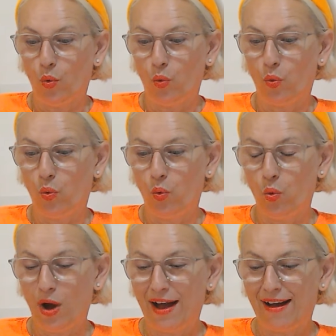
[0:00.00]

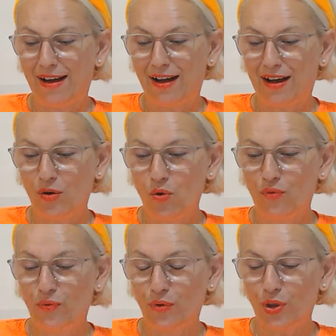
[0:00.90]
Wow.
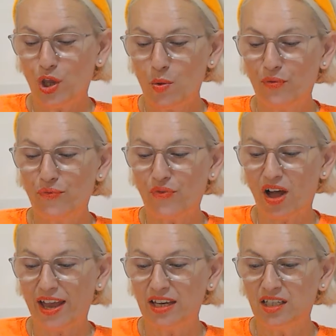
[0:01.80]
You will
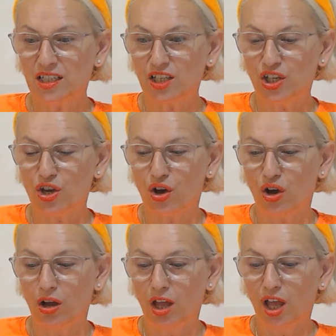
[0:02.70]
find
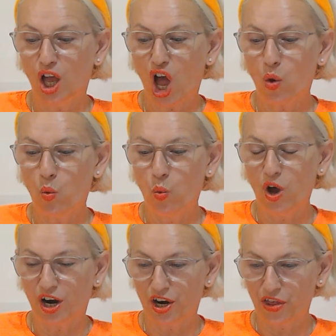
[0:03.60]
your
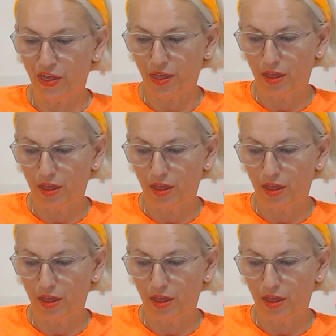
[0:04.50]
worth